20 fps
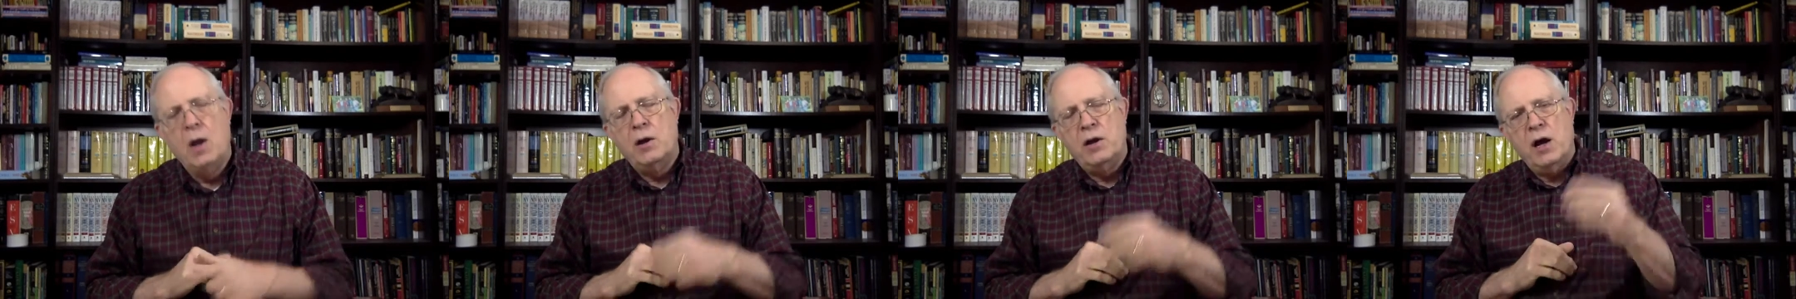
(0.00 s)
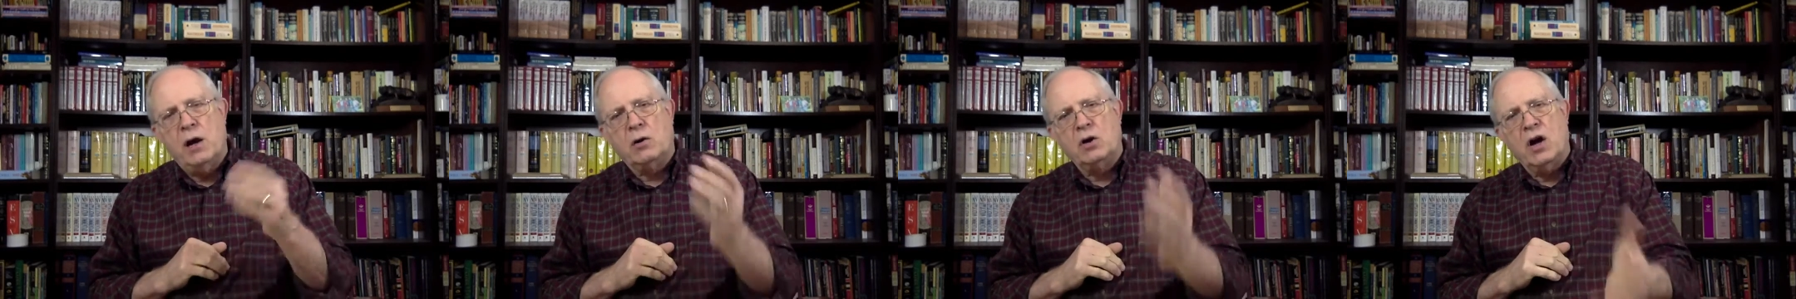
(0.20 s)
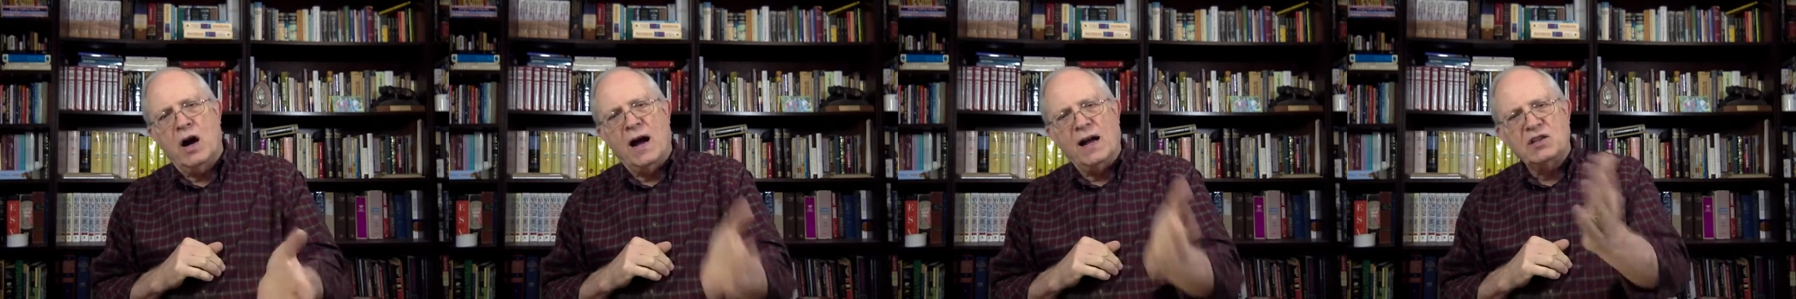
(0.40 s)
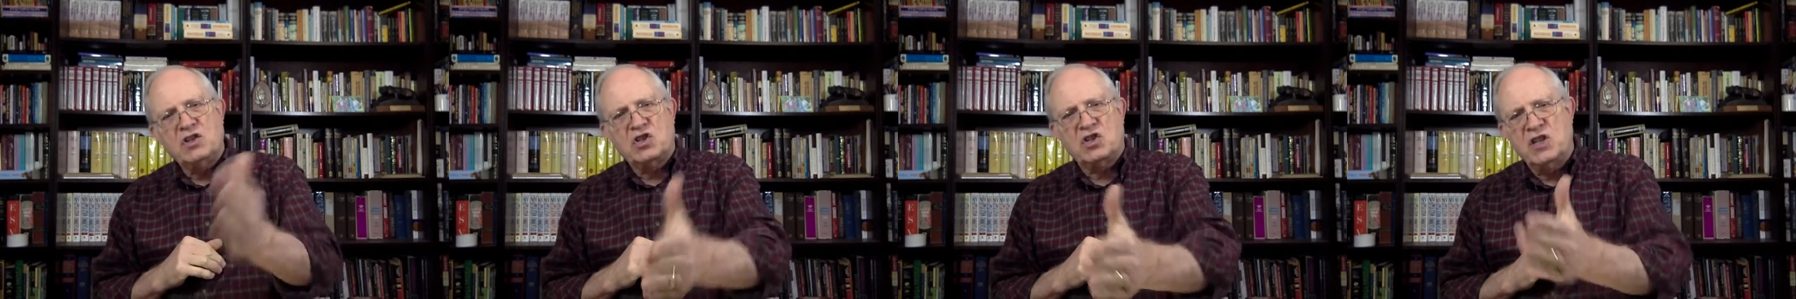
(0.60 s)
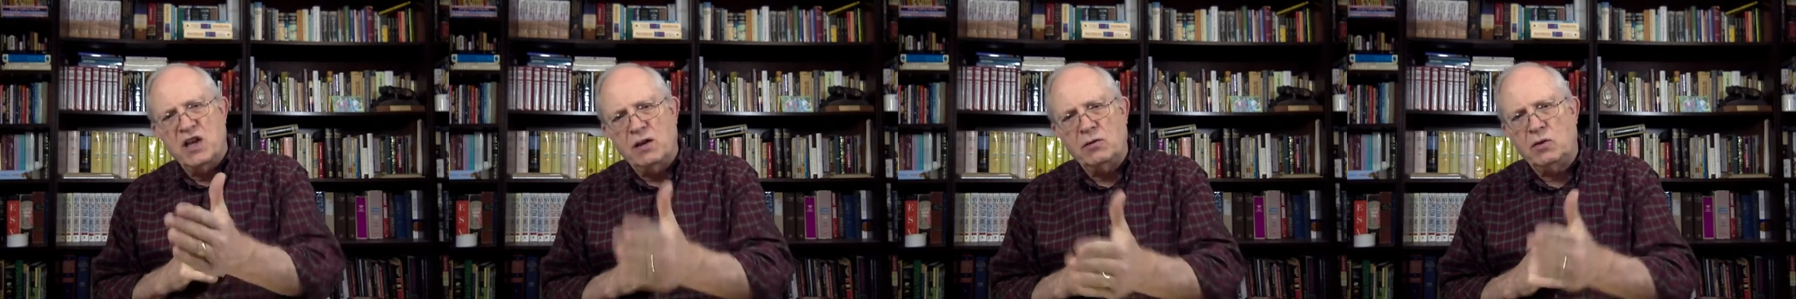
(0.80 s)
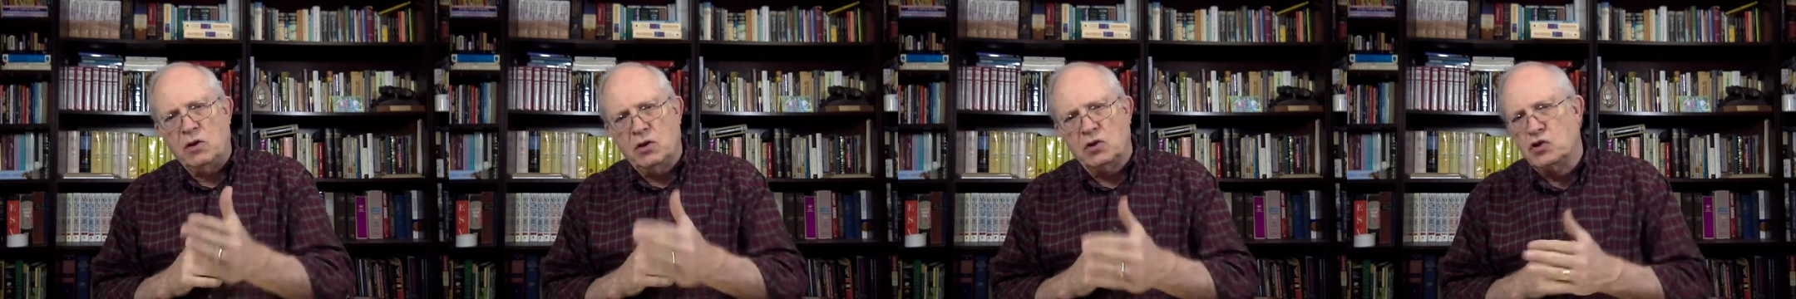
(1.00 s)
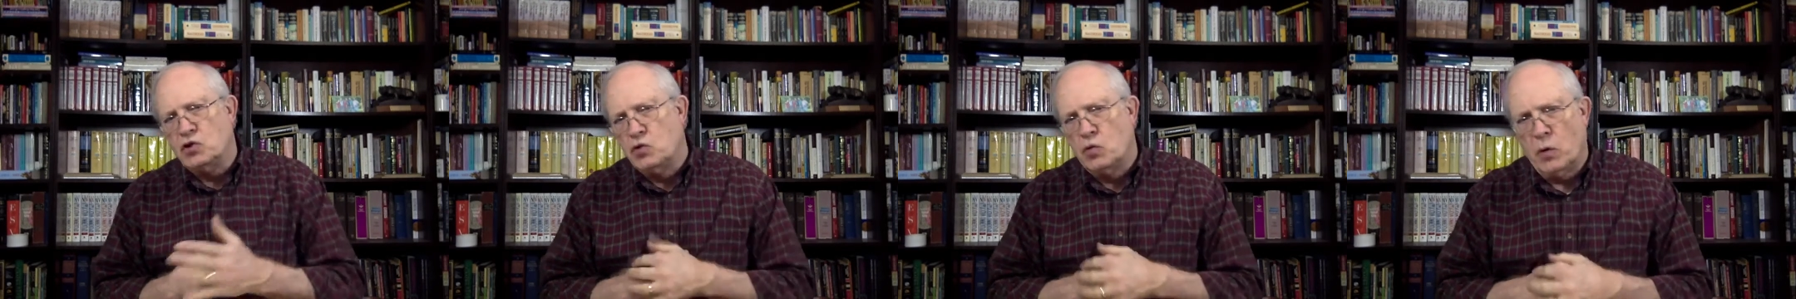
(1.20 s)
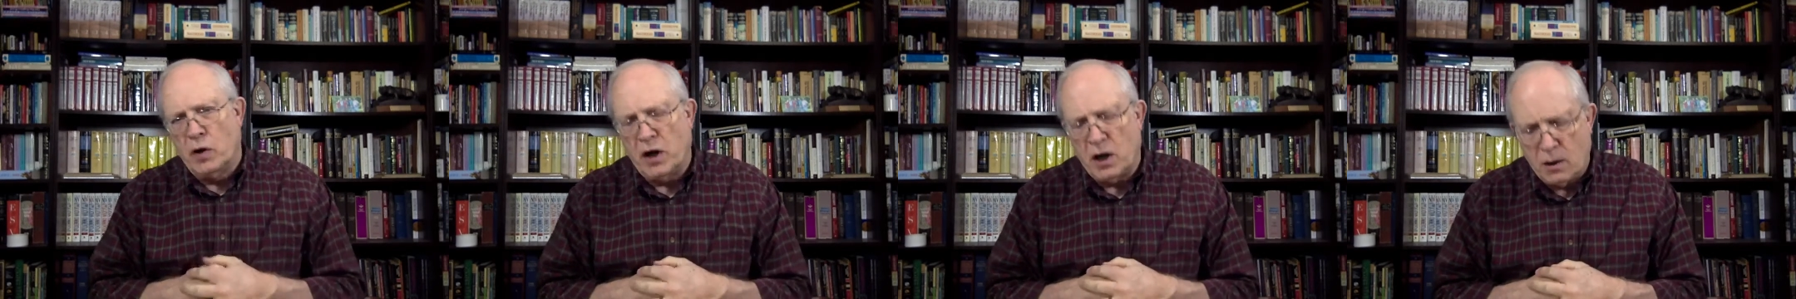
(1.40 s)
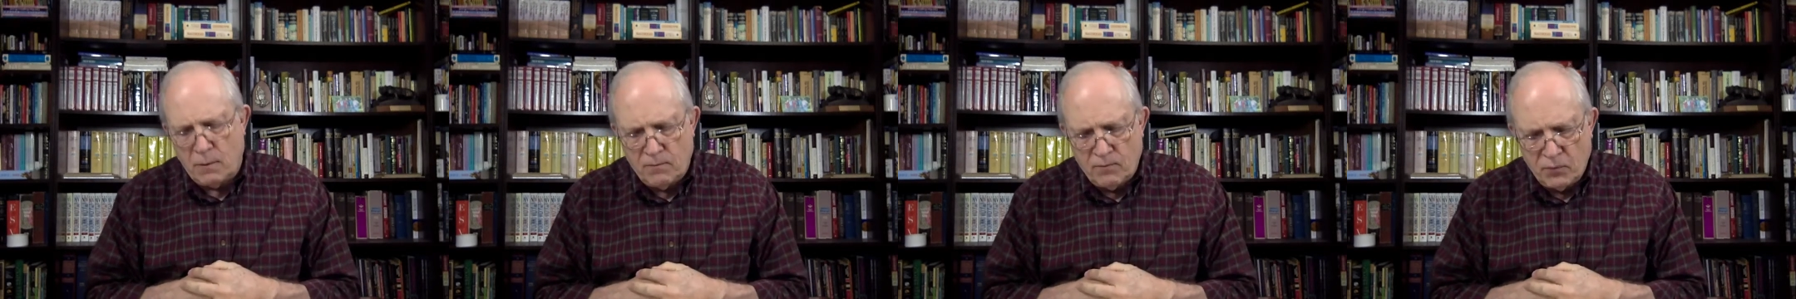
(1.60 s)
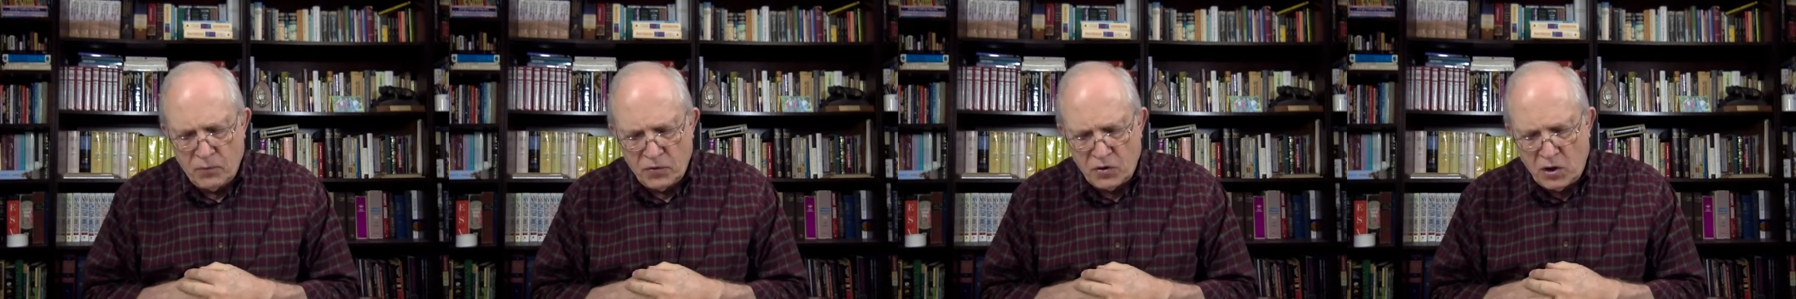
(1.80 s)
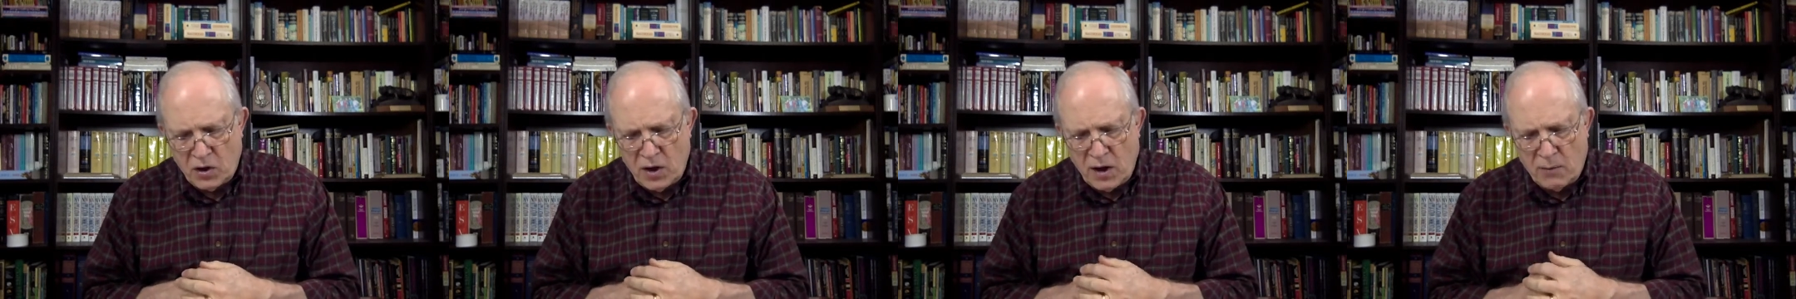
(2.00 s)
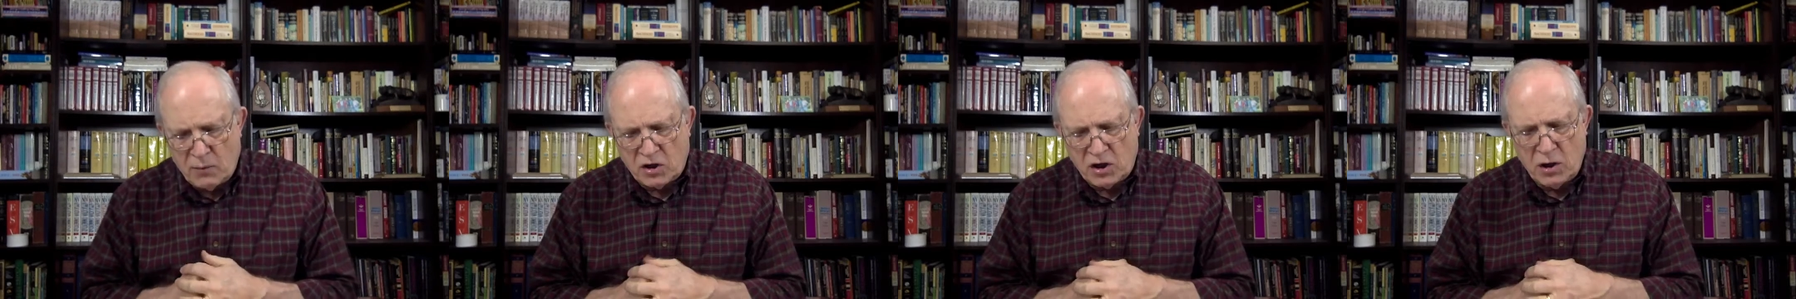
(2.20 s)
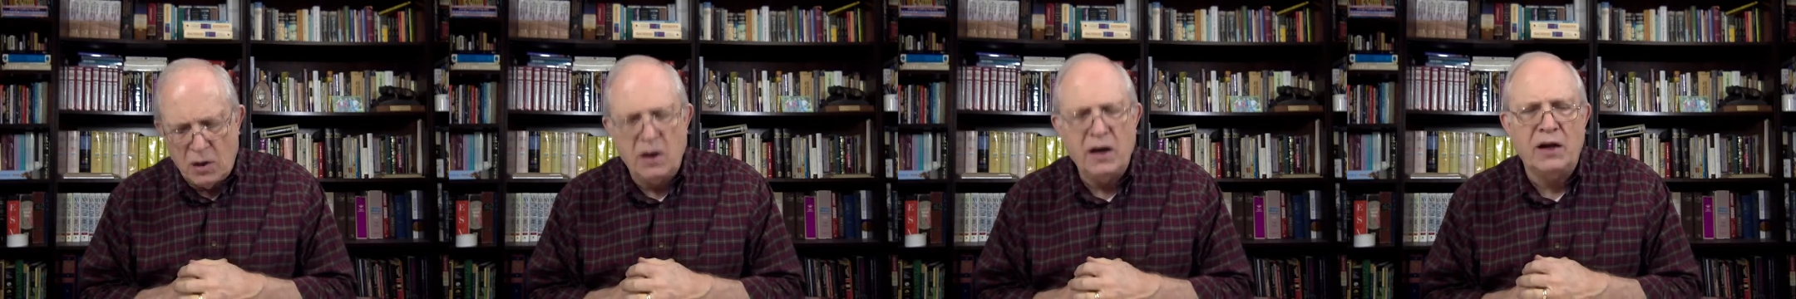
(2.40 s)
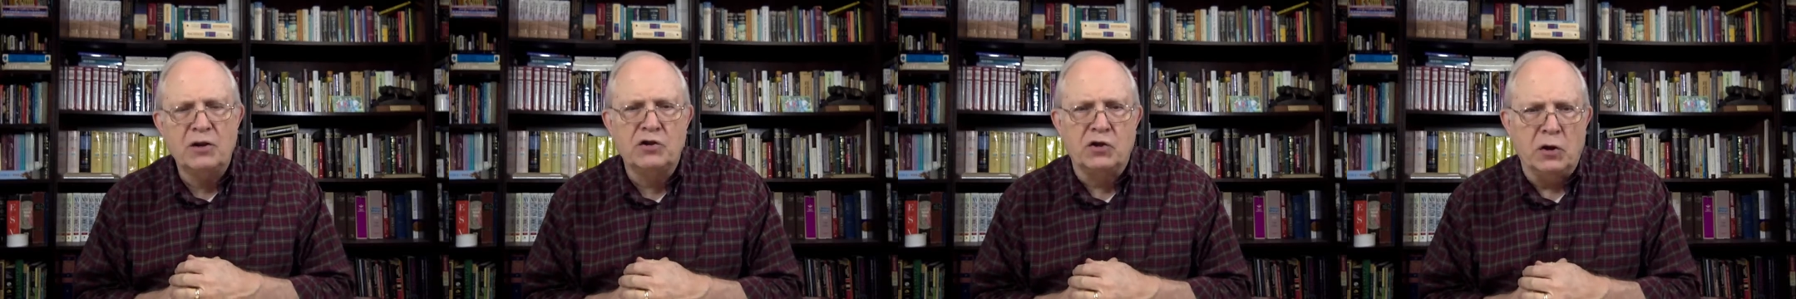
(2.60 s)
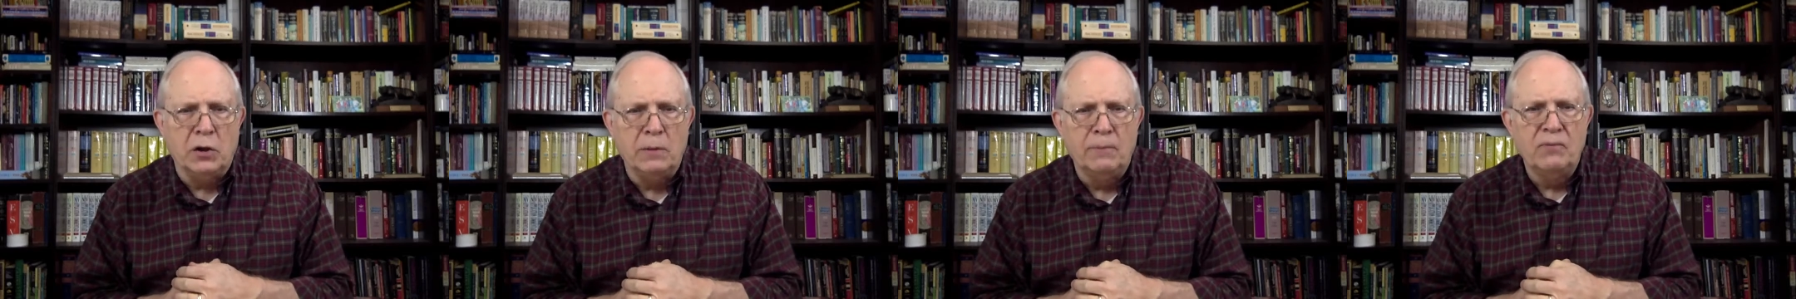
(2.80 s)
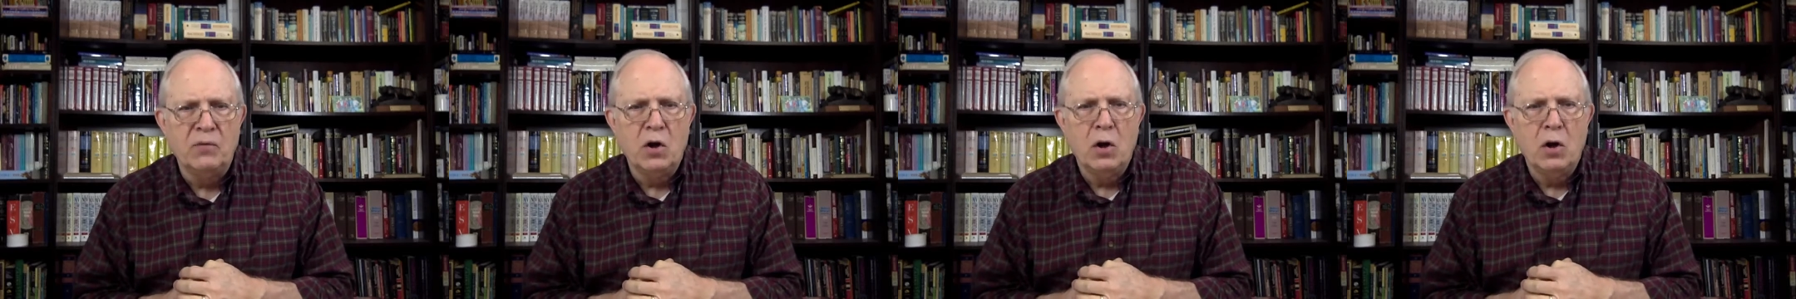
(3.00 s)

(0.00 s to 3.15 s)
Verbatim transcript: Now, God sent this dream to Nebuchadnezzar,